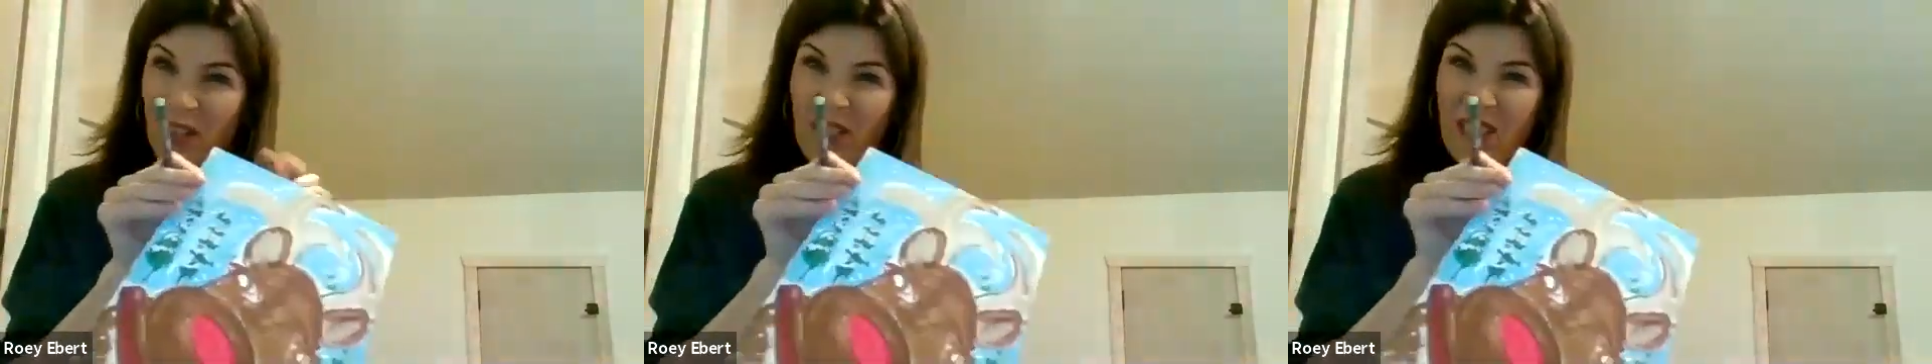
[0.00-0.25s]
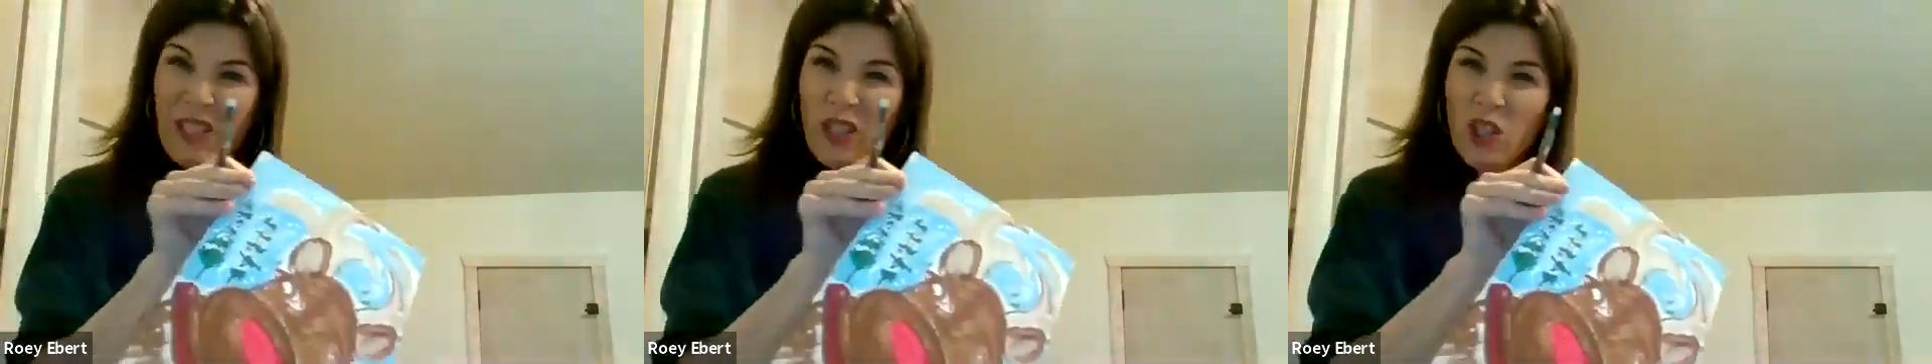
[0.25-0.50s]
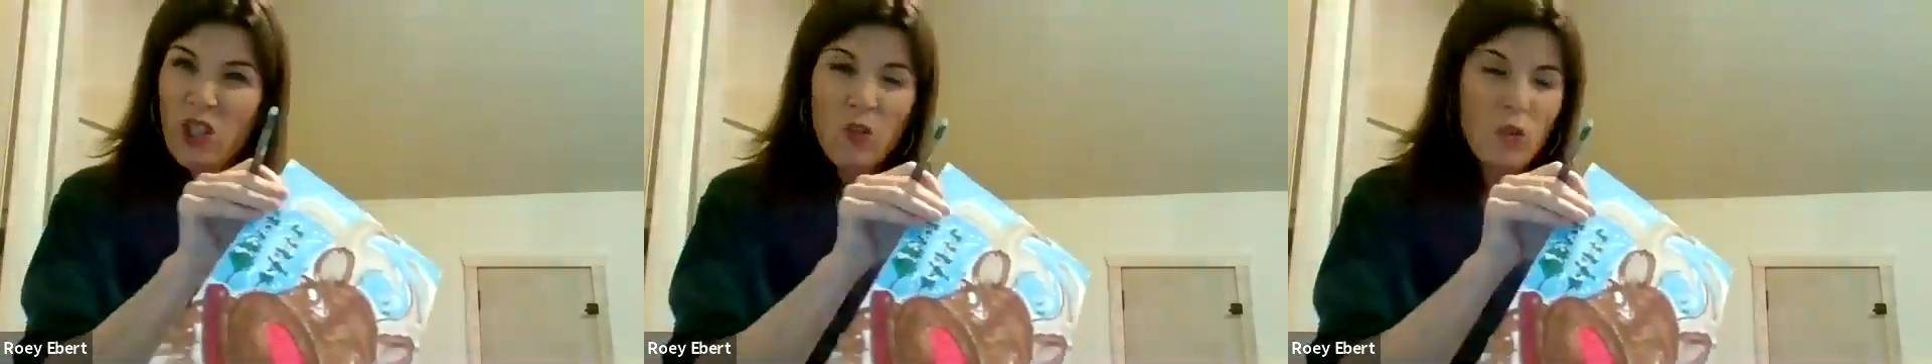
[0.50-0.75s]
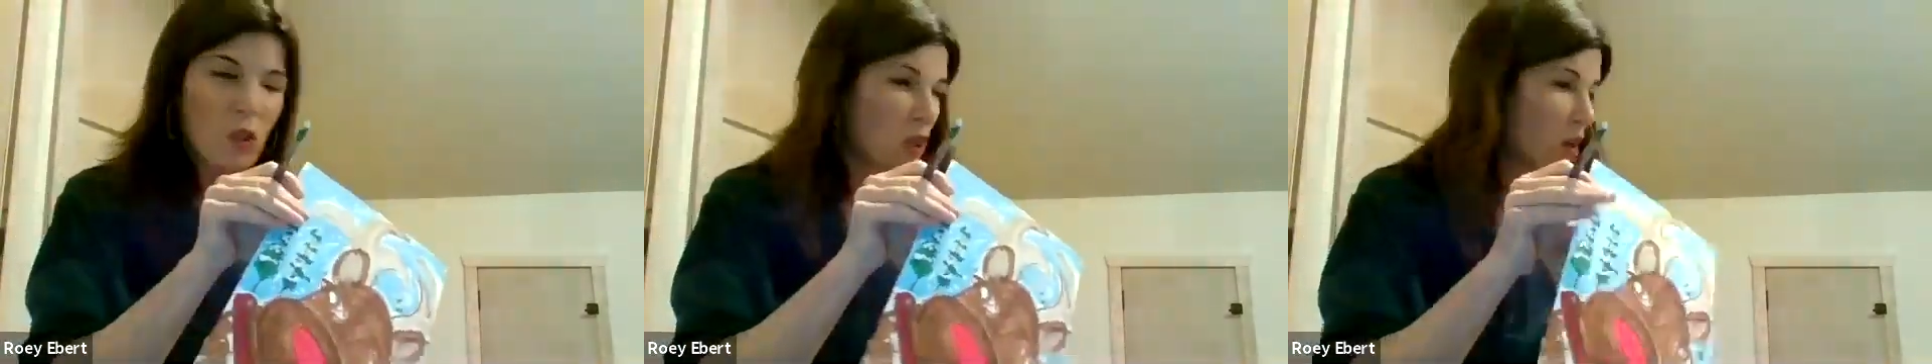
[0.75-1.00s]
Really
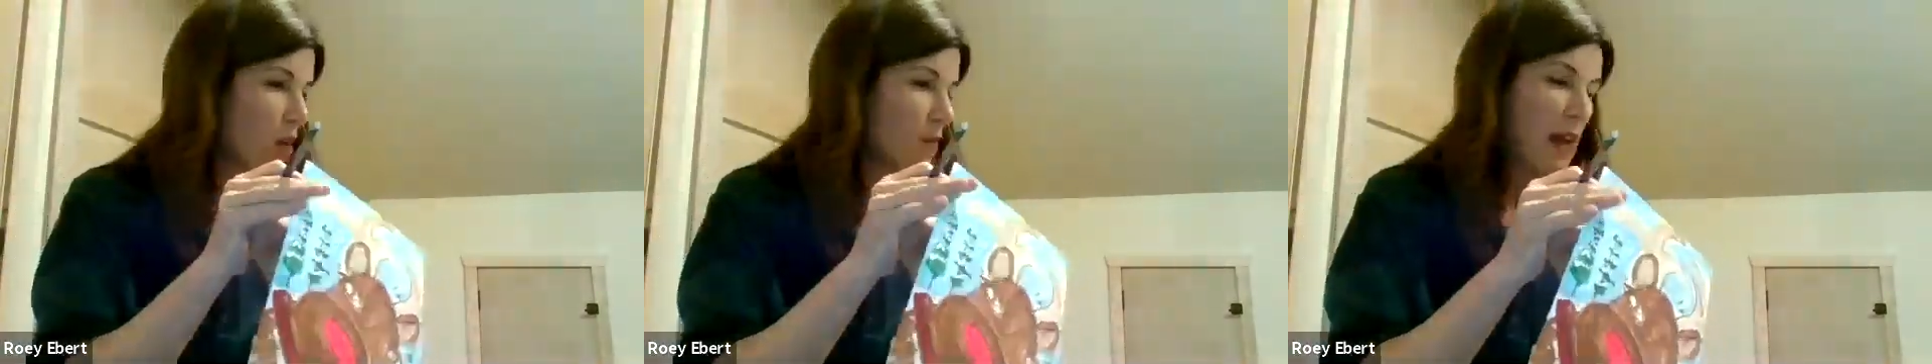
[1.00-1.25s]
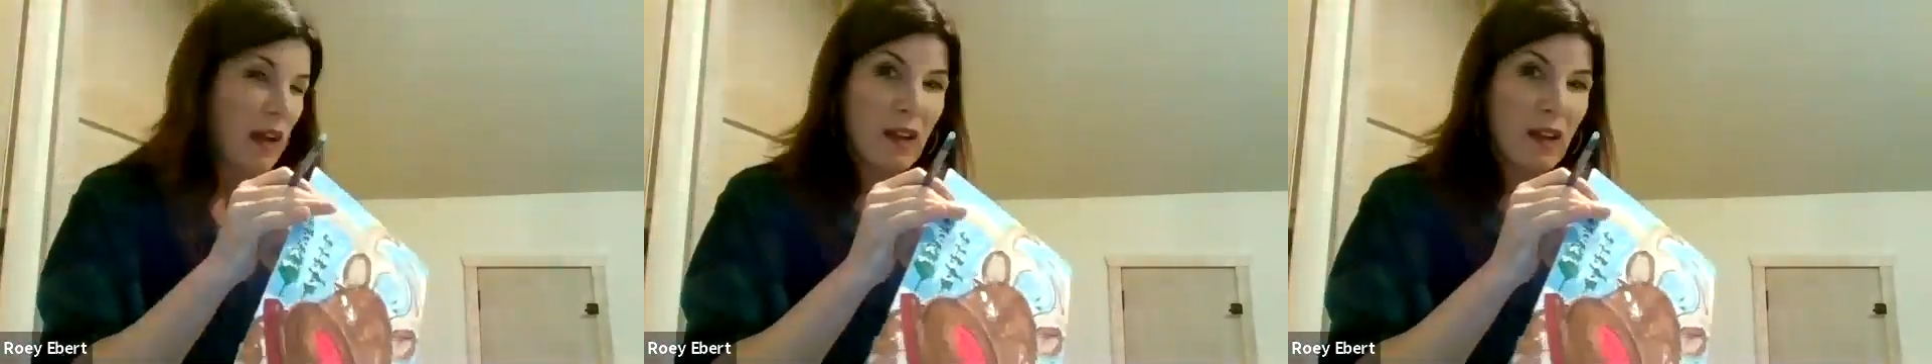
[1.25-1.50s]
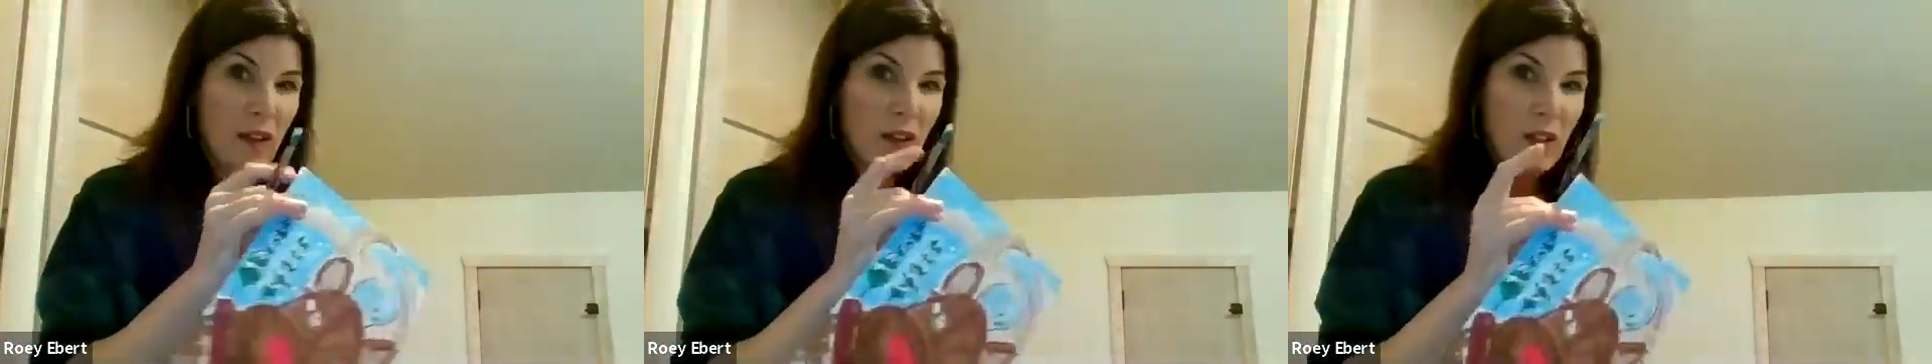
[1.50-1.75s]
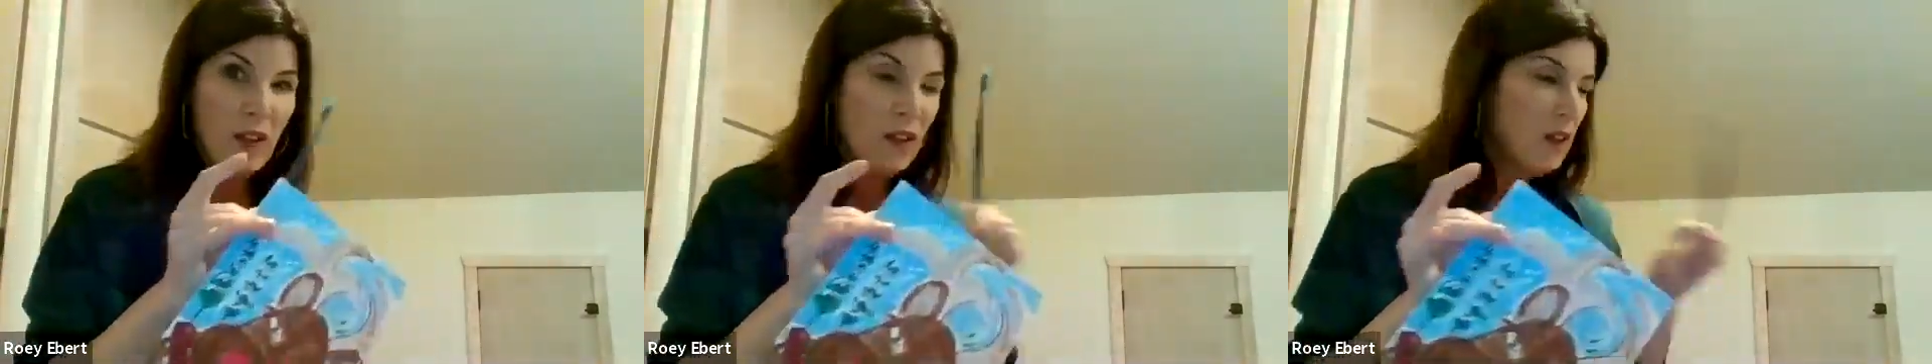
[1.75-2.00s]
cute snowman.
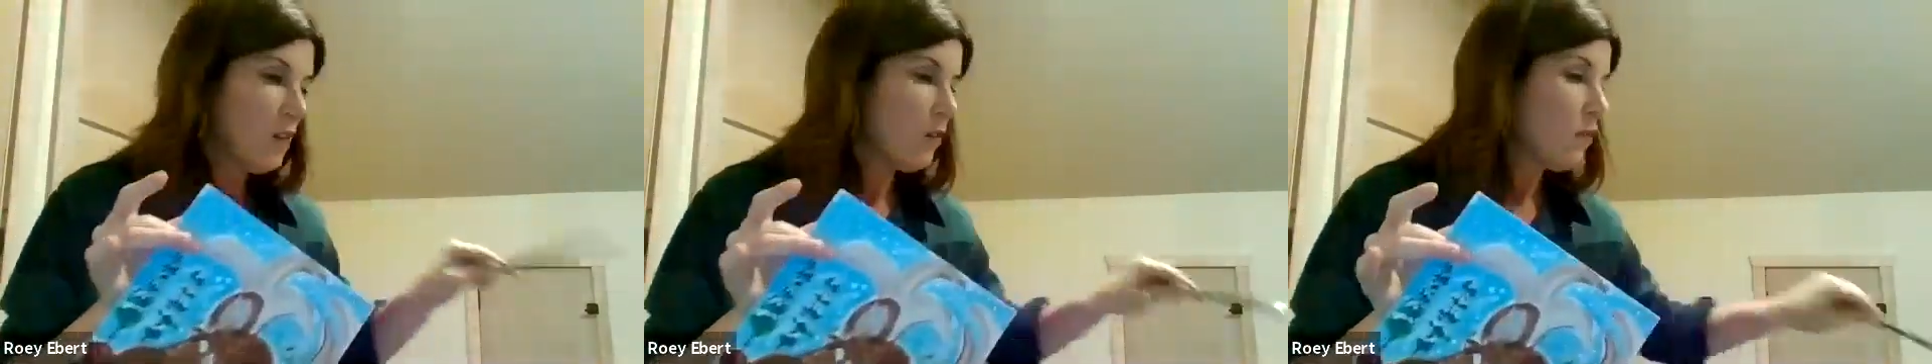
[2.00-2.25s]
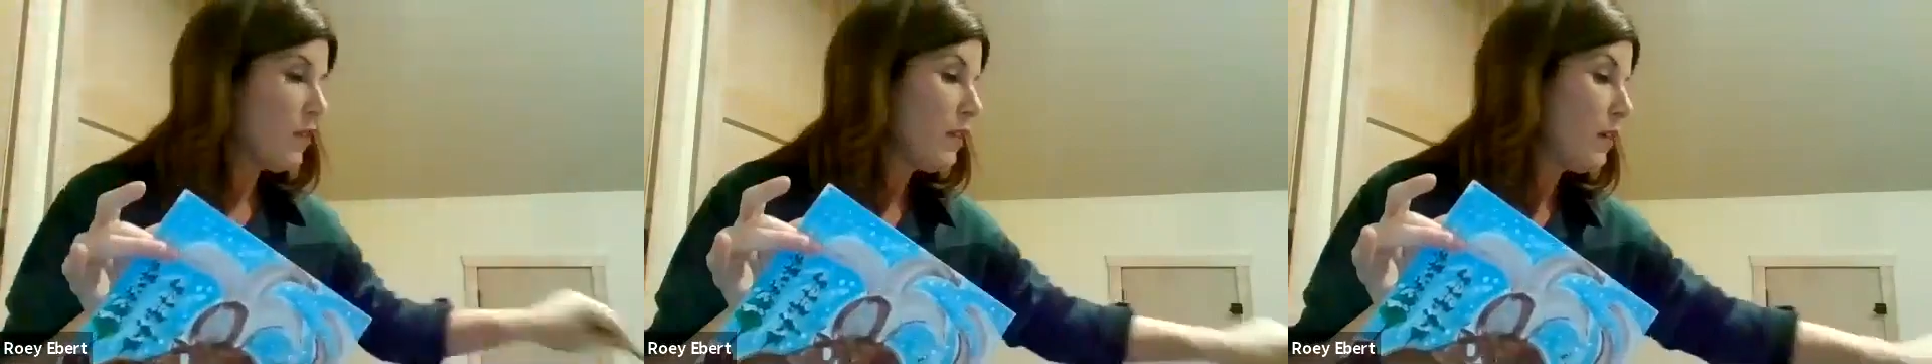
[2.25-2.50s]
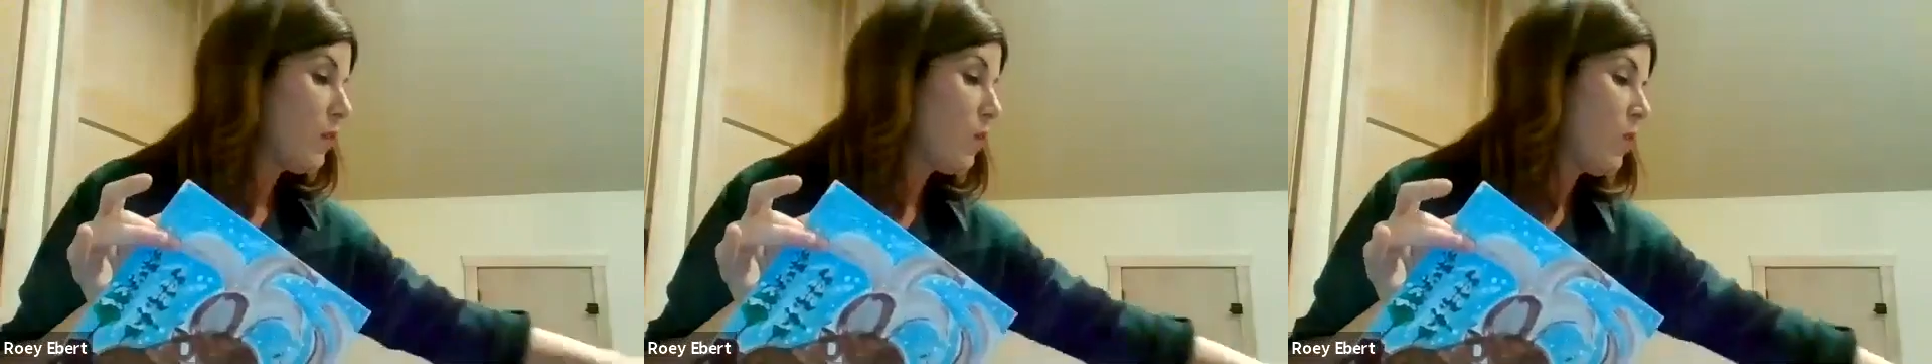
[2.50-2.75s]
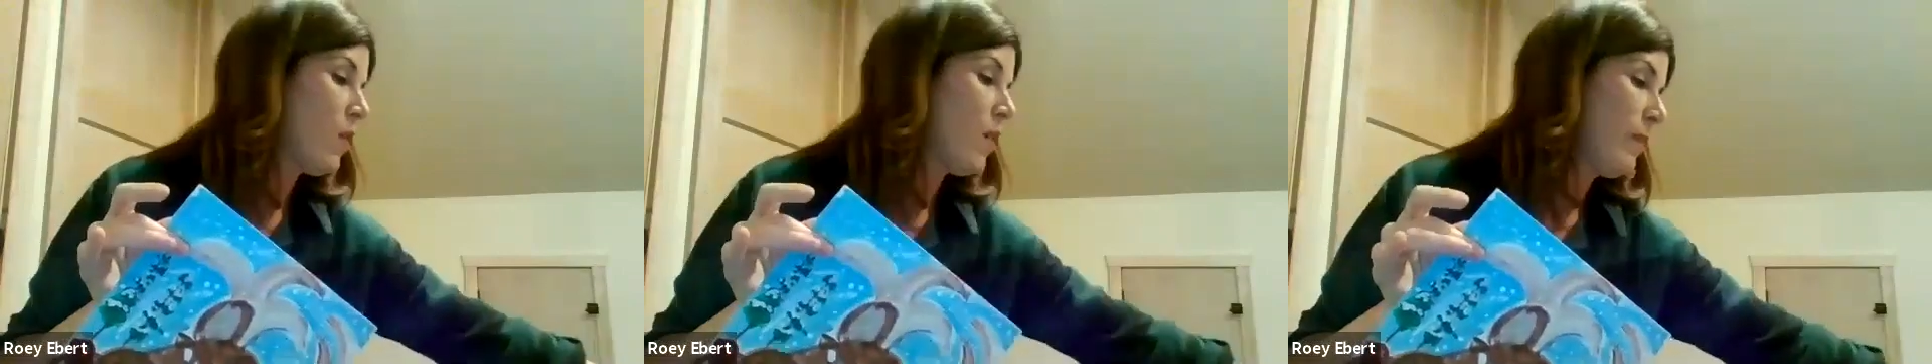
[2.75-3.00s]
Really
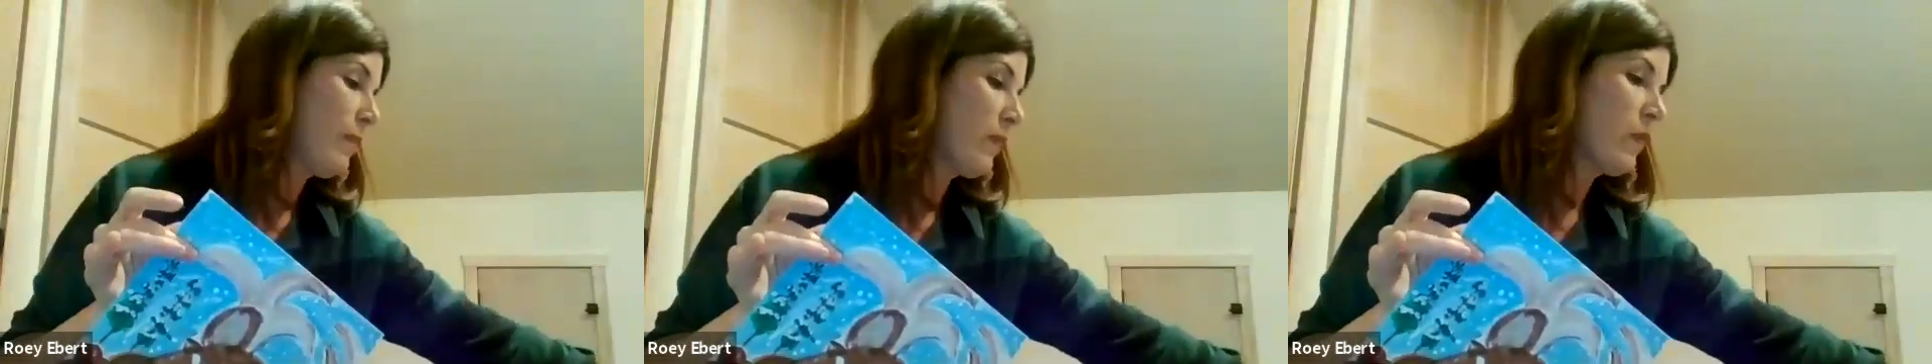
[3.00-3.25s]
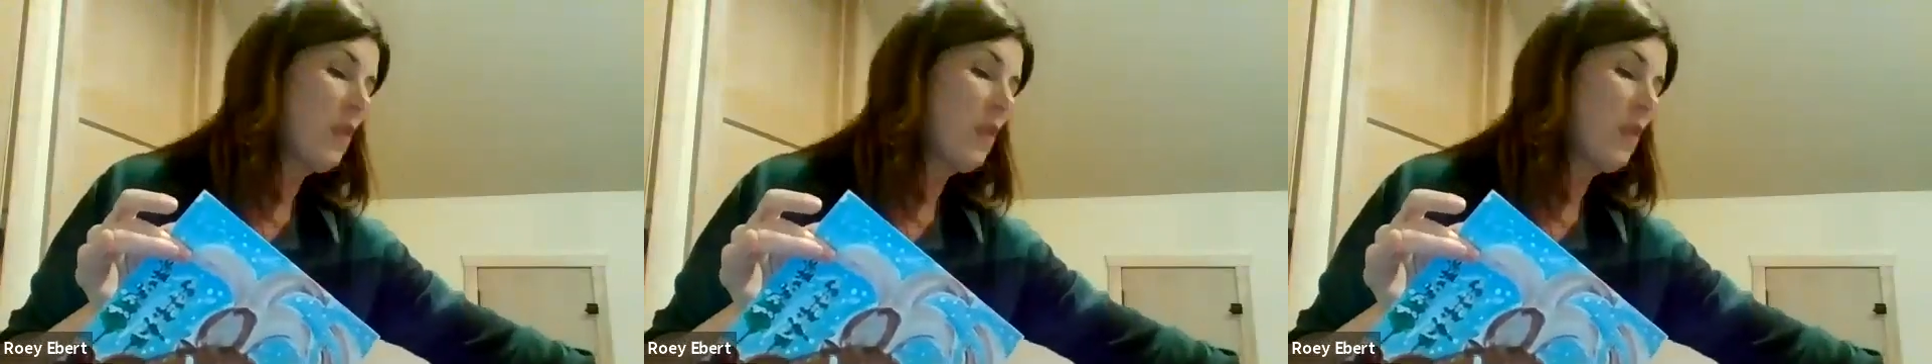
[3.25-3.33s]
cool.